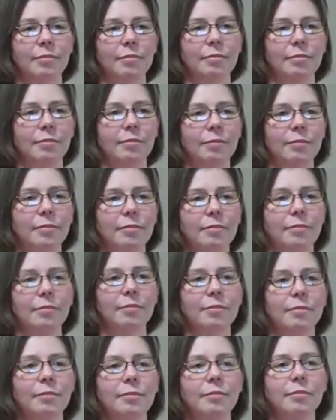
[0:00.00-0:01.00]
some plugins
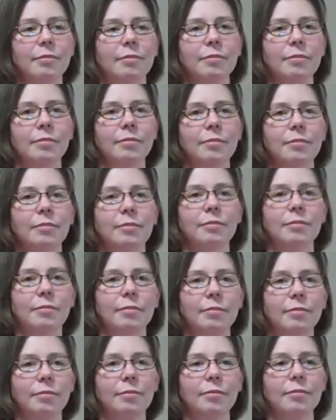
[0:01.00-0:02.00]
just may not be compatible.
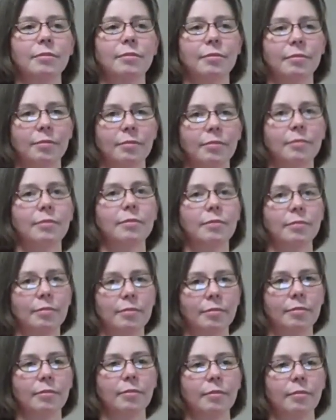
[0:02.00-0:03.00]
if your
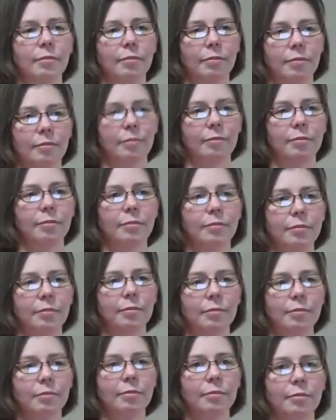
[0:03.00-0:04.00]
plugin's not compatible and you upgrade to
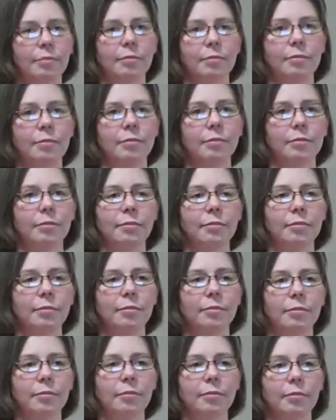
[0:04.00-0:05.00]
3.0, you're going to
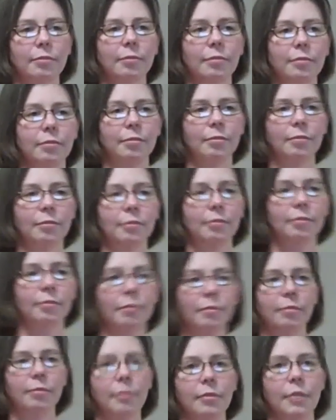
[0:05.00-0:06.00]
see,
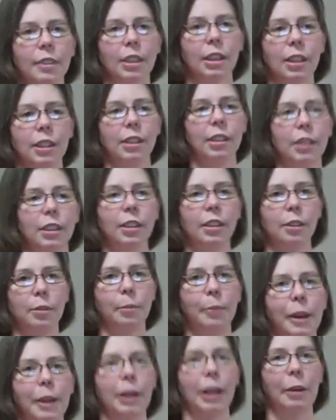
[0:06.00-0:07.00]
you may get white screen. You
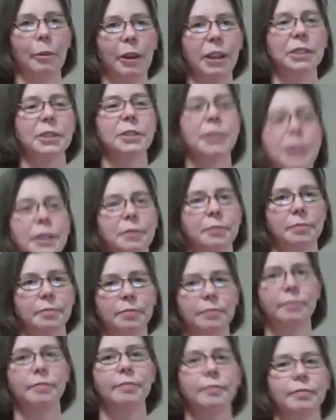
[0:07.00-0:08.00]
may get white Back screen. up the
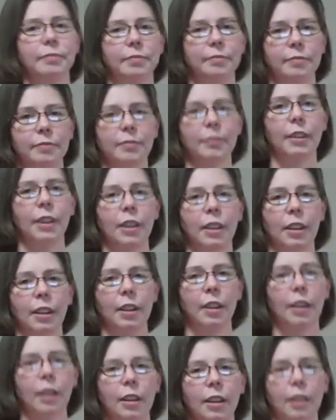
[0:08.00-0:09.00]
whole So site. in about Oh, yeah,
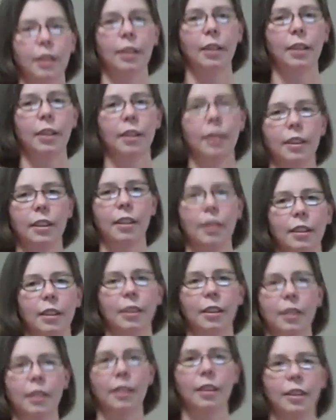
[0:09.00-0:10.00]
month, it'll be out.
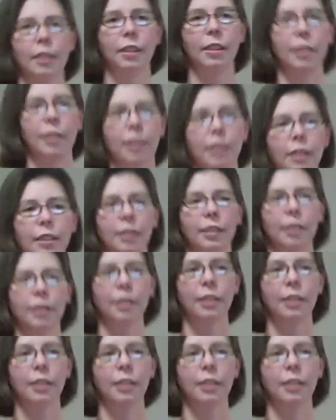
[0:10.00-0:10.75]
I backed up the whole site.